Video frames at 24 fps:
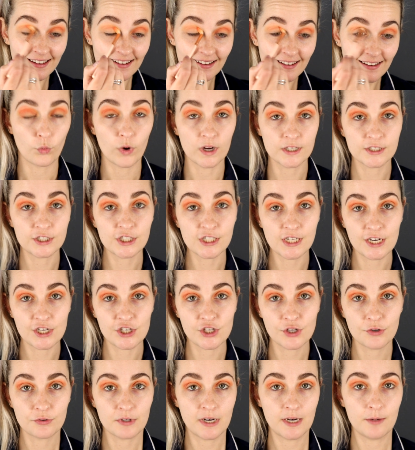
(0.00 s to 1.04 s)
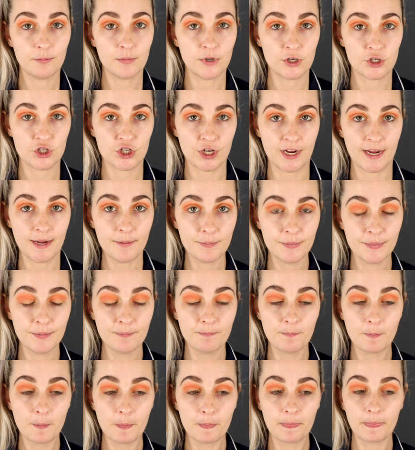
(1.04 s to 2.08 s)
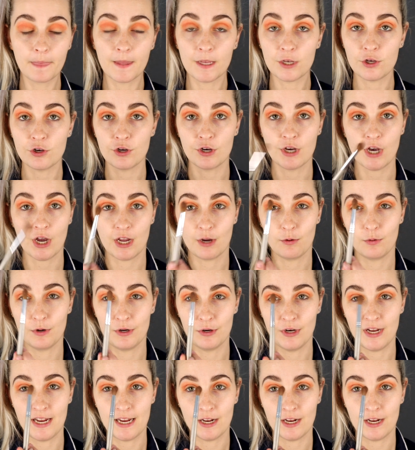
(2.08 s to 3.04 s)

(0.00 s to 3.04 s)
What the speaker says: Once you did your rainbow shape, you're going